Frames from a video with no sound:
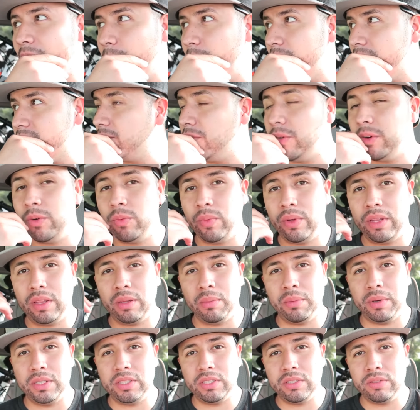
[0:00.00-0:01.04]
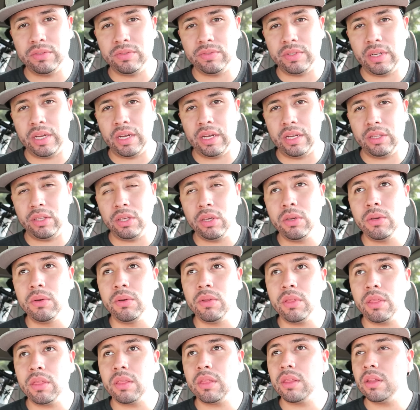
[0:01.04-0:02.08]
I'm like going with a bunch of
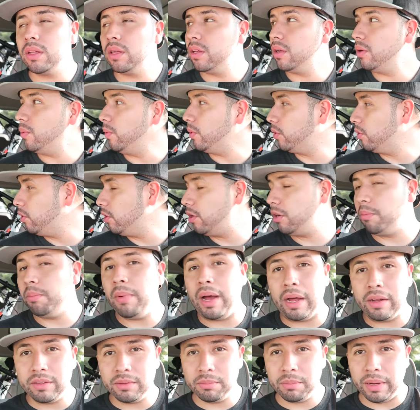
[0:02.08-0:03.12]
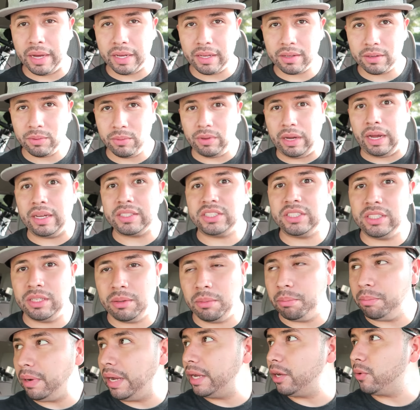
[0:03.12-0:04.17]
youth. We're going on a mountain bike, actually
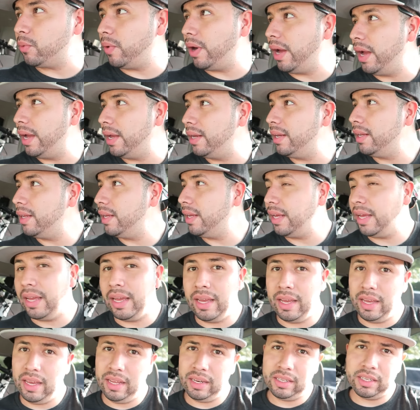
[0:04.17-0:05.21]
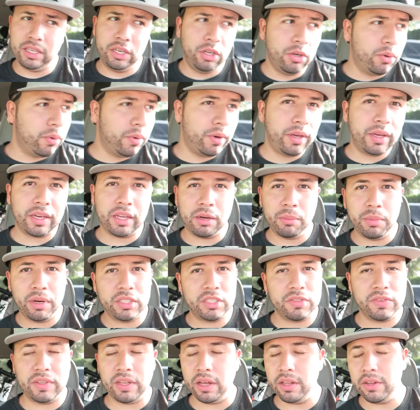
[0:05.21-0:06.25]
a bike ride, and canoeing and a
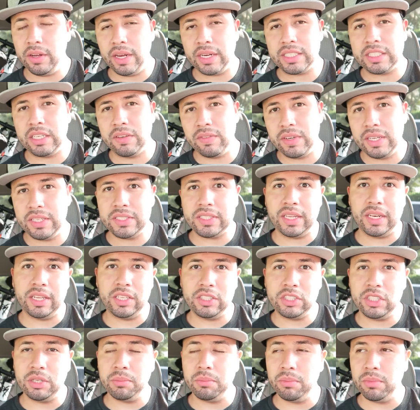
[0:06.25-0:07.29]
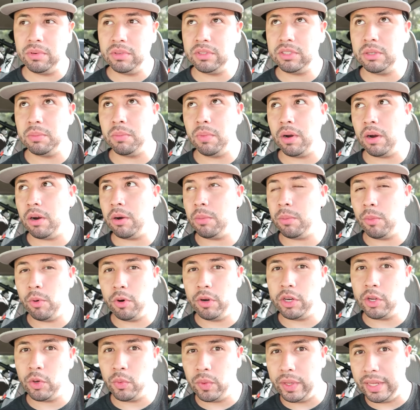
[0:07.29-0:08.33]
bunch of other activities. And then tomorrow
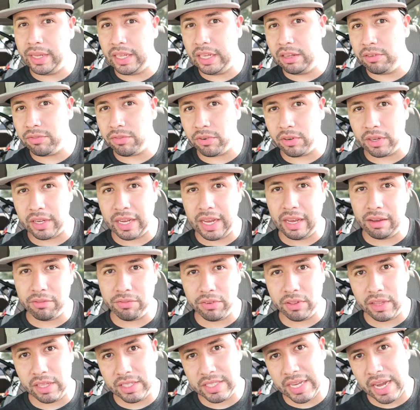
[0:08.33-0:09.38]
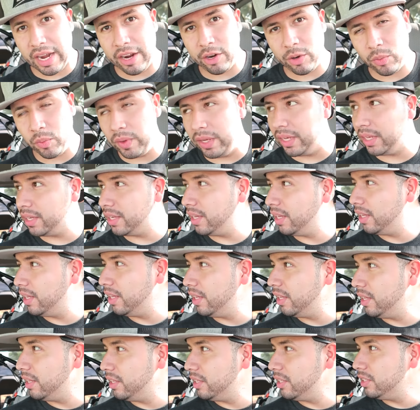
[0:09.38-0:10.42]
morning we leave for camp for the entire week.
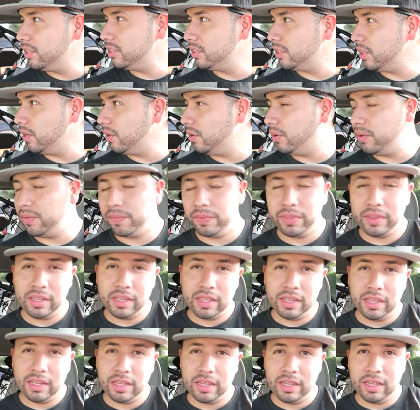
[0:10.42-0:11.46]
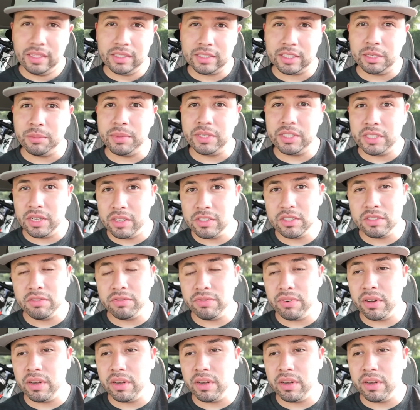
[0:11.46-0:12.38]
So it's gonna be tons of